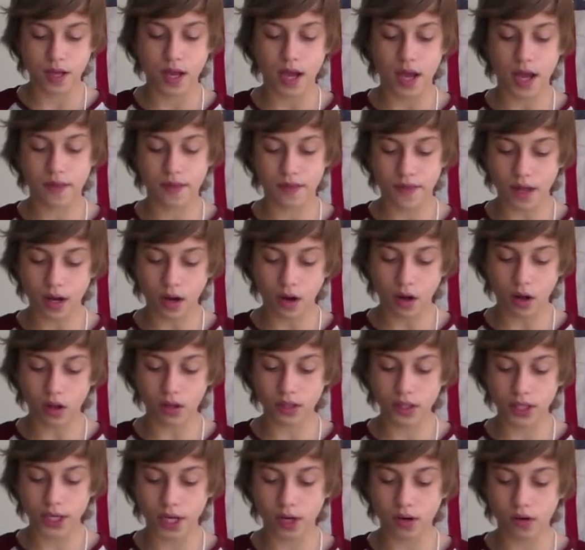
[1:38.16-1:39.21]
and that
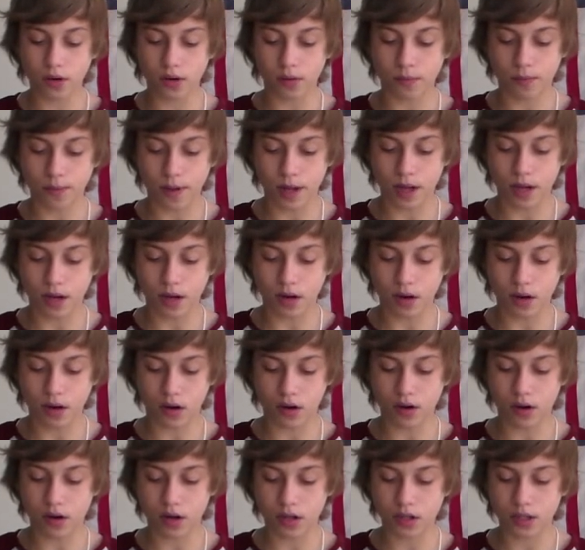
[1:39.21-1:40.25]
all Negro men
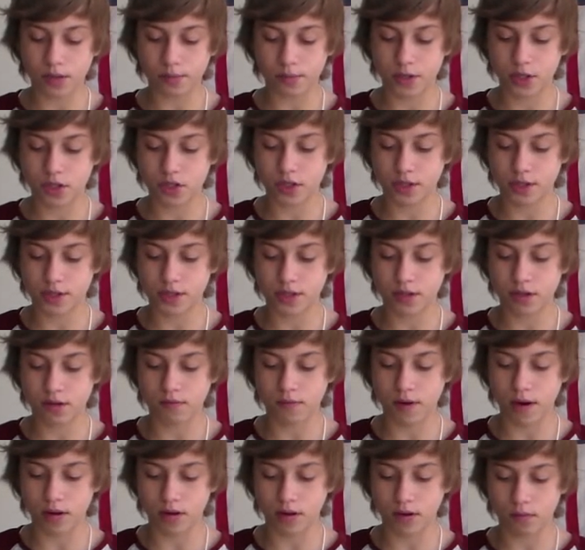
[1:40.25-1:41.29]
are not to be trusted
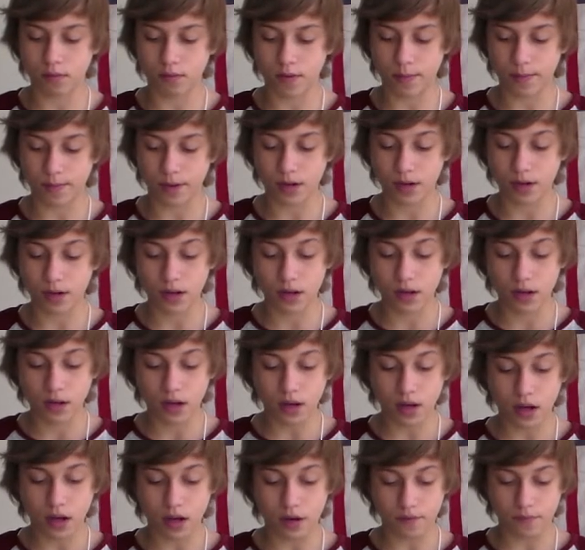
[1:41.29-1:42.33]
around our women
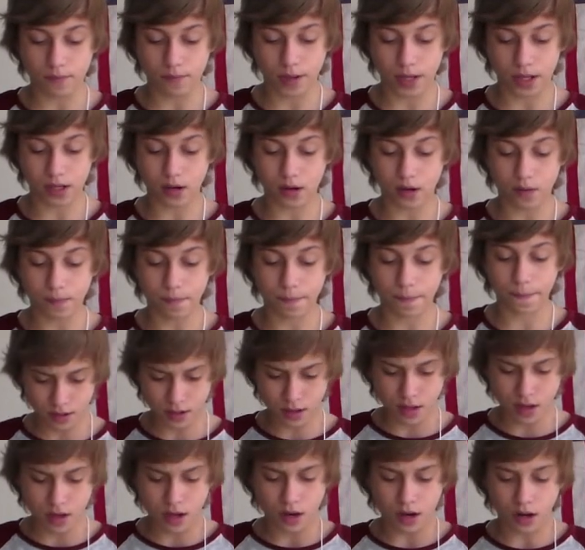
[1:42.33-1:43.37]
of Macomb?
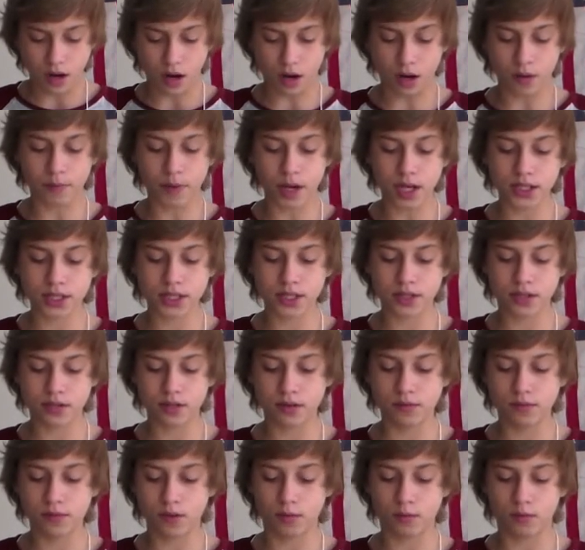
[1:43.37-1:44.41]
Our minds
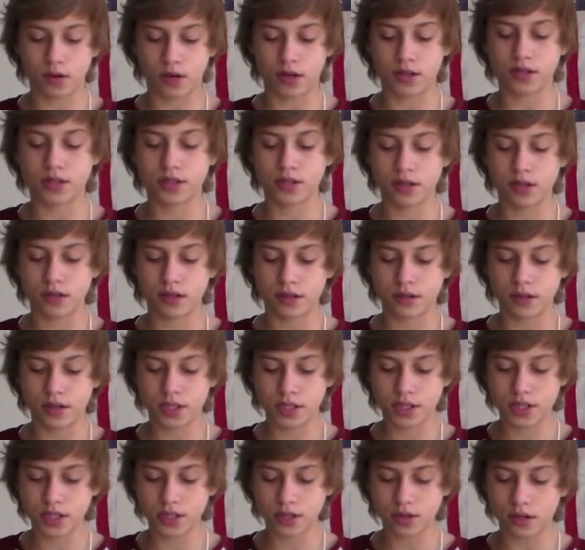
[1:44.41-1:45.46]
assume the worst.
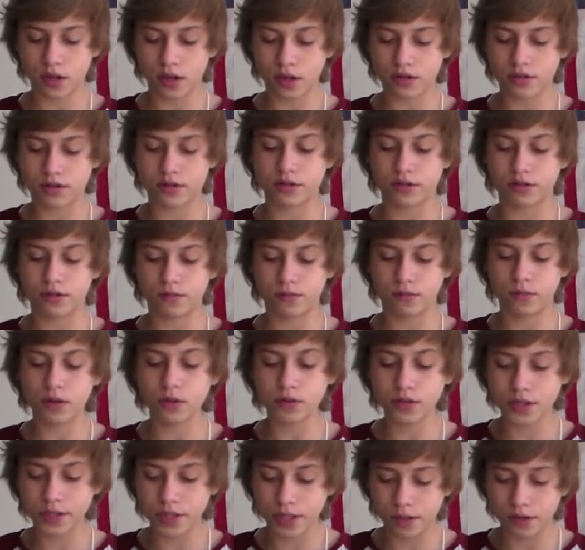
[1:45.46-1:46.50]
This is not true.
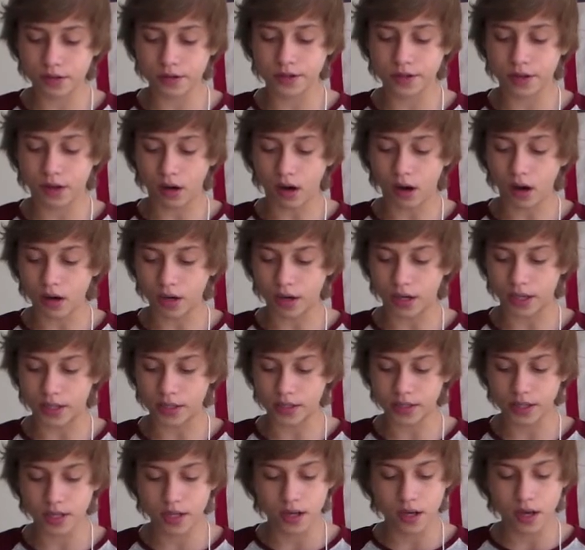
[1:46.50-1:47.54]
Most Negroes are
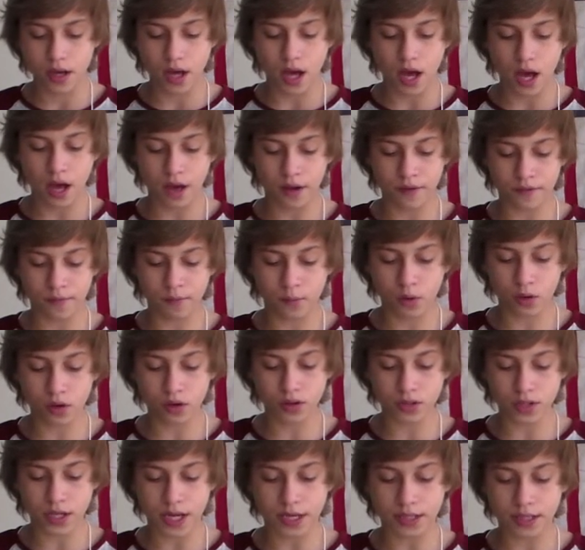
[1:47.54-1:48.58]
honest, have
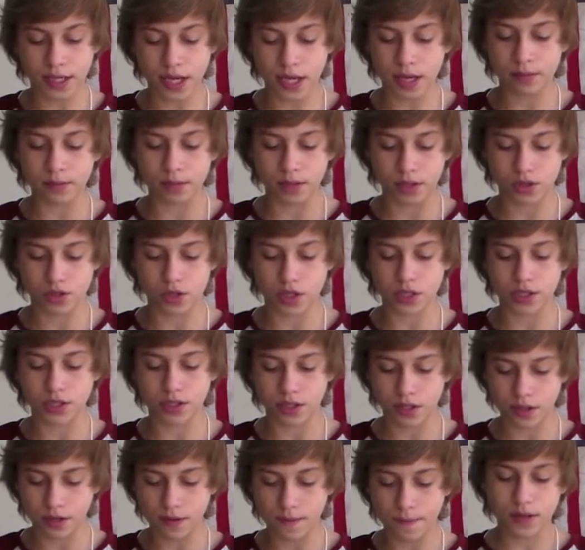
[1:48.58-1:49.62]
morals, and can be
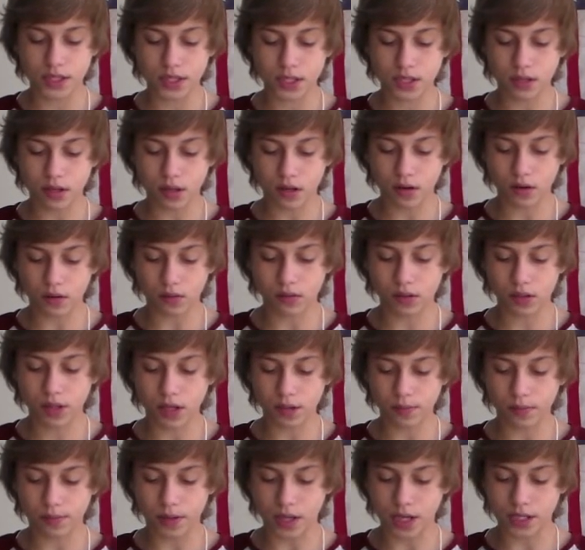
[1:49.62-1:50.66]
trusted. This not only
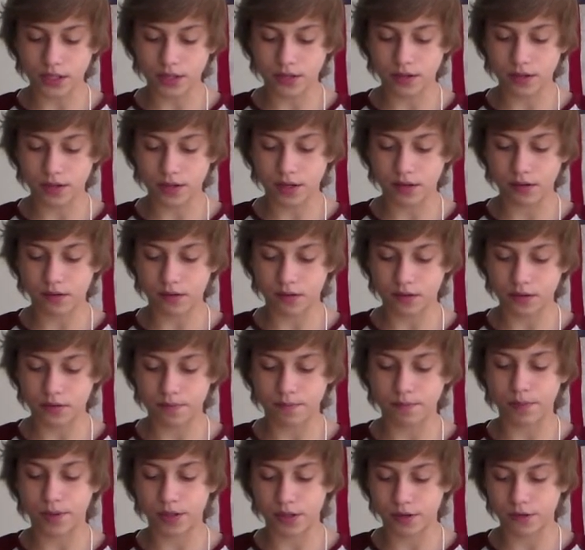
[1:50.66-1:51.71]
applies to Negroes,
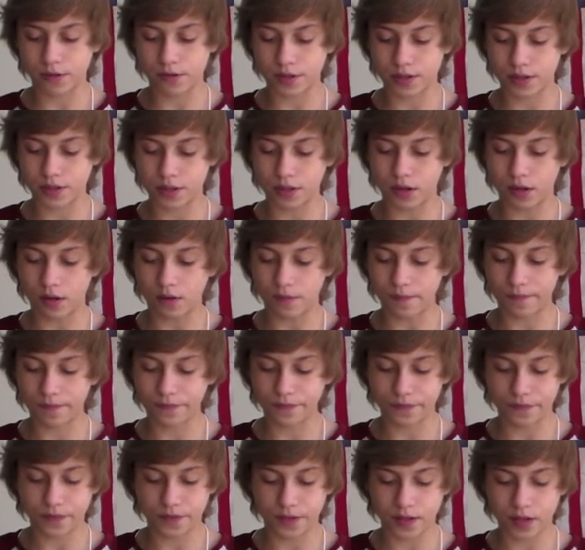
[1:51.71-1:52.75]
but to us all.
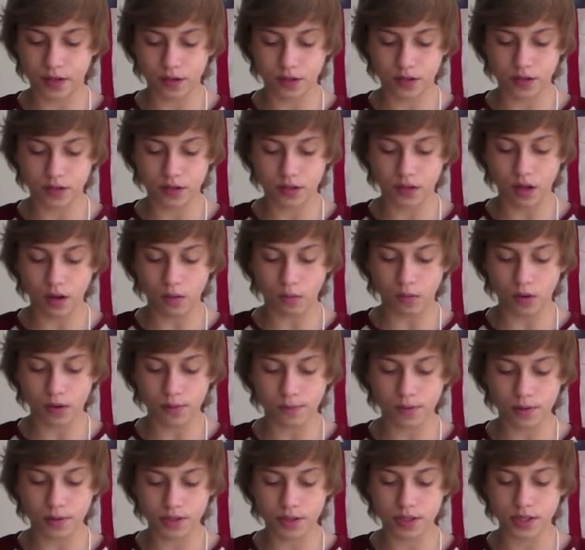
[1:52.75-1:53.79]
There is not
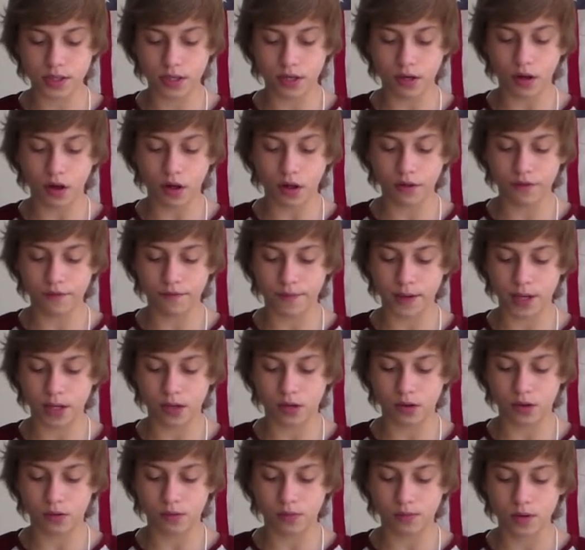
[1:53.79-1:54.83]
one person in all of
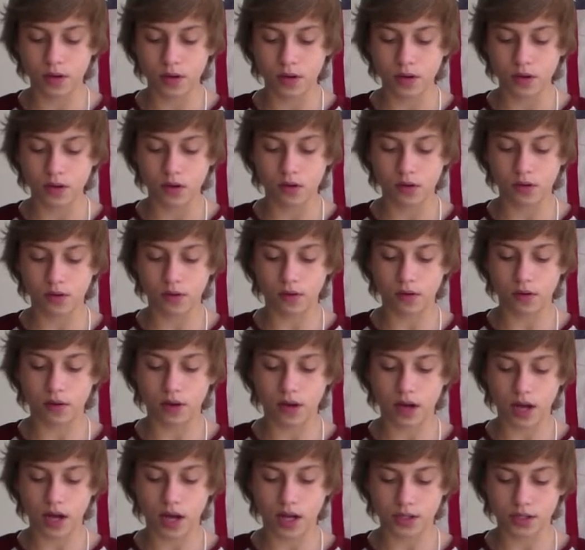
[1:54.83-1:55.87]
Macomb who
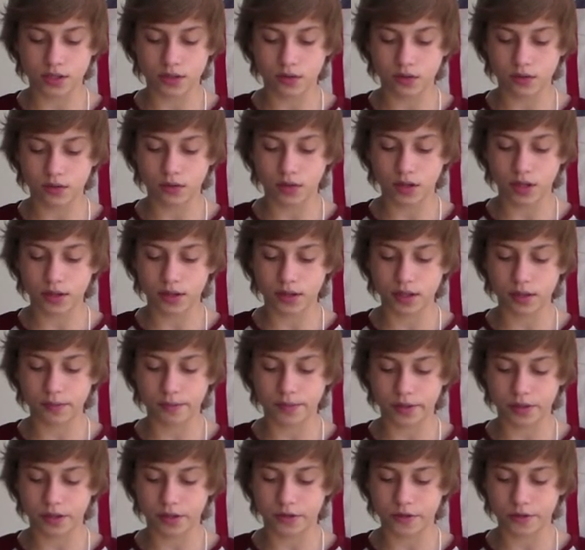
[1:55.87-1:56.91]
has told nothing
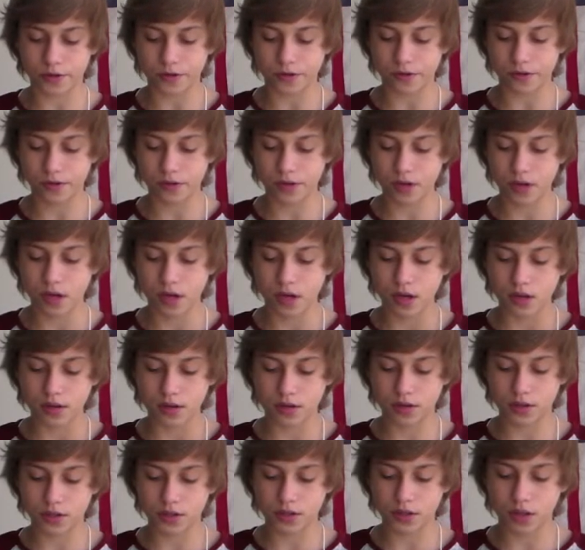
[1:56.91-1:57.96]
but the truth.
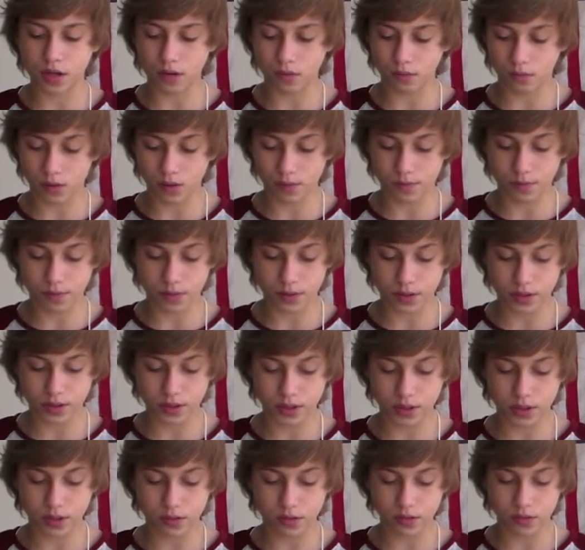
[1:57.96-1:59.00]
There is not one
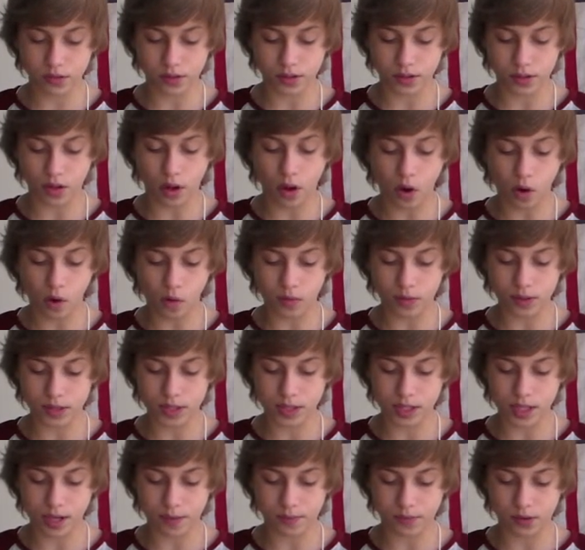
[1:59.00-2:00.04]
person who has
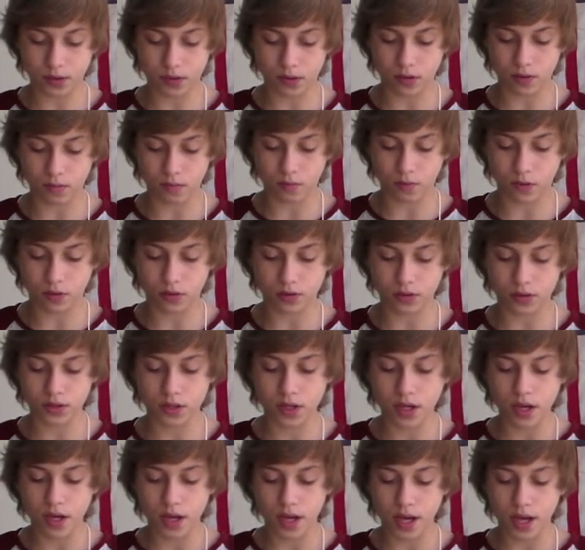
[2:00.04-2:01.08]
always kept to their morals,
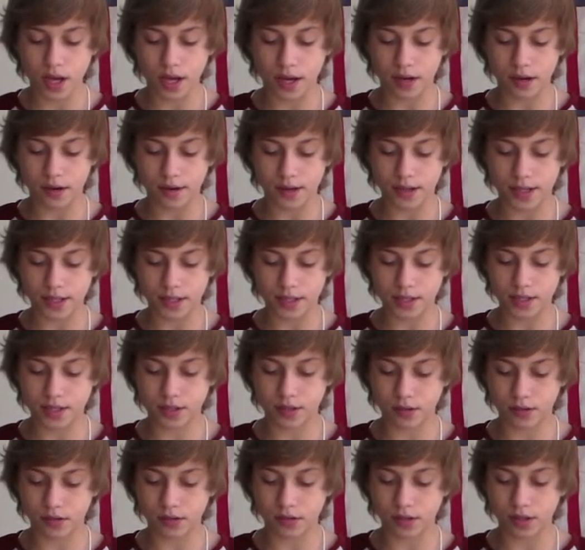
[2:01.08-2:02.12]
and is
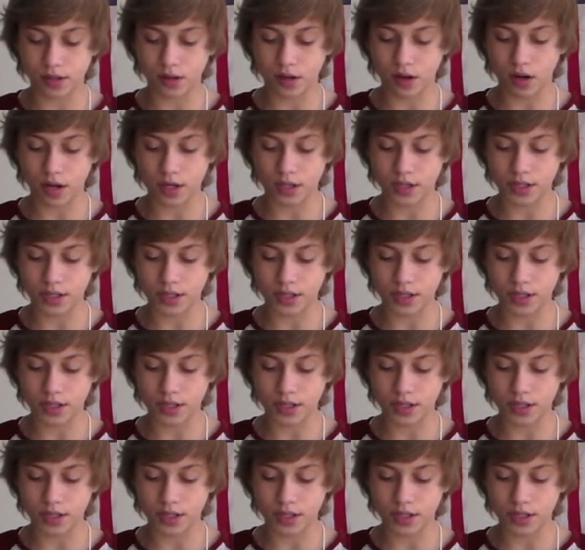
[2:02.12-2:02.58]
certainly not a